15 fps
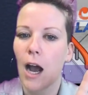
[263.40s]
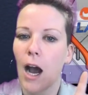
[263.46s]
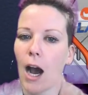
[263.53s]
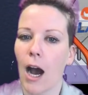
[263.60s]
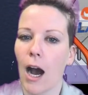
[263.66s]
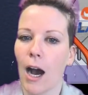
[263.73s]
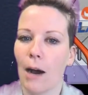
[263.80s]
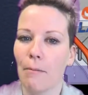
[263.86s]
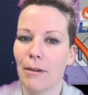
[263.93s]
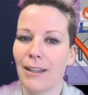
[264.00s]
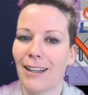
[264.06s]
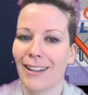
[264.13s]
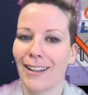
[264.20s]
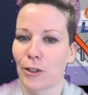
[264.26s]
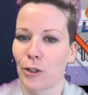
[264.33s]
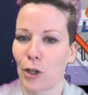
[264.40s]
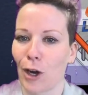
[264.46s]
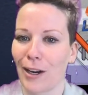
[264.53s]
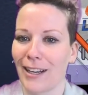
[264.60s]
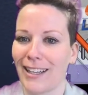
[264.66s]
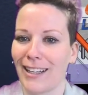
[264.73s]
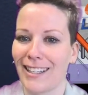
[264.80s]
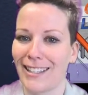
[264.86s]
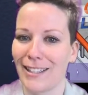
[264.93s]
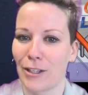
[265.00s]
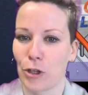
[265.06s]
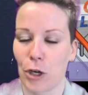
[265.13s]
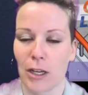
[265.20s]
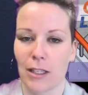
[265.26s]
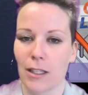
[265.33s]
The target is
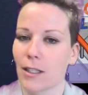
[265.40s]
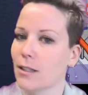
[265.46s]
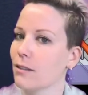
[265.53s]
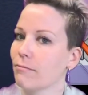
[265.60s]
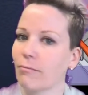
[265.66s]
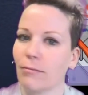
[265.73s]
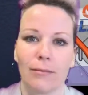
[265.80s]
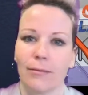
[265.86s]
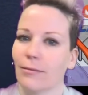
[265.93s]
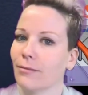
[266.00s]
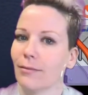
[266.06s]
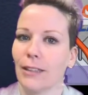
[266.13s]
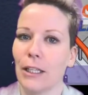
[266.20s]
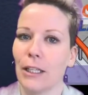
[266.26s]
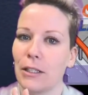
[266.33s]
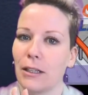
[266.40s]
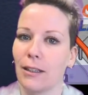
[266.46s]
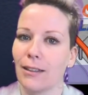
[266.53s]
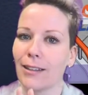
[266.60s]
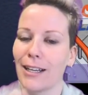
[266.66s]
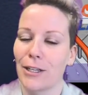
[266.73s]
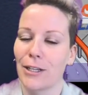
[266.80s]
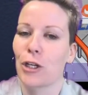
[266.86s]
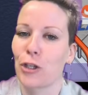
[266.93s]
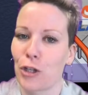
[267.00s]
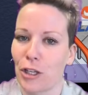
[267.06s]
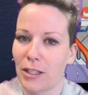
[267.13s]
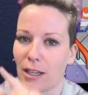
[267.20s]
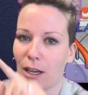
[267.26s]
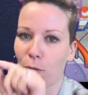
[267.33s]
just, listen, it should
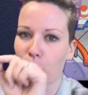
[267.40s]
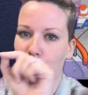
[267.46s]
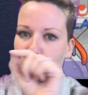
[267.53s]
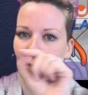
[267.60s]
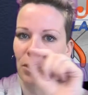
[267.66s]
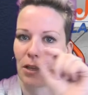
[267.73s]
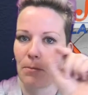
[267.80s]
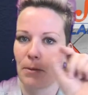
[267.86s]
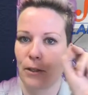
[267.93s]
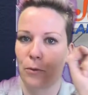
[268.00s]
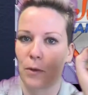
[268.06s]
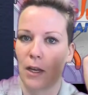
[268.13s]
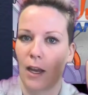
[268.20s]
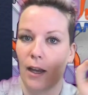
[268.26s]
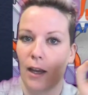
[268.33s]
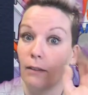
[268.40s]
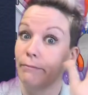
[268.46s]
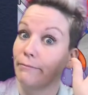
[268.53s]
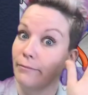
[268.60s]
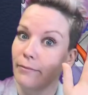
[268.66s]
just say we're doing the best we can.